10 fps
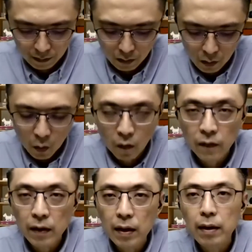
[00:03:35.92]

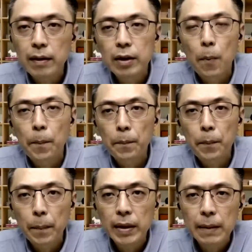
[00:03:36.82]
over your
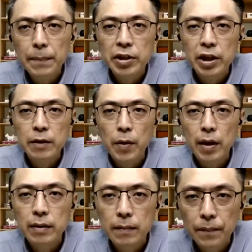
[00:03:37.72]
property purchase
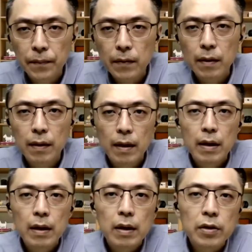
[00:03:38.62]
price.
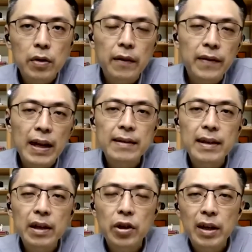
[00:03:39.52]
So if let's
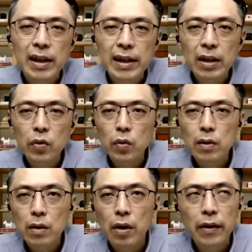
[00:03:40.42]
say you're earning
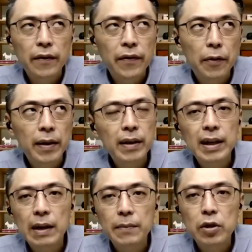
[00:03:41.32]
or if your rental
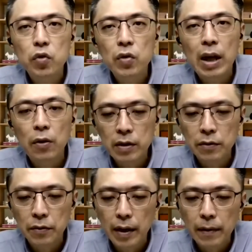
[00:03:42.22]
income is
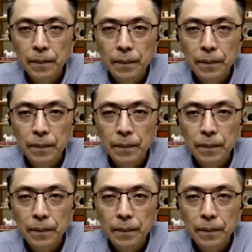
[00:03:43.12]
2,000, right?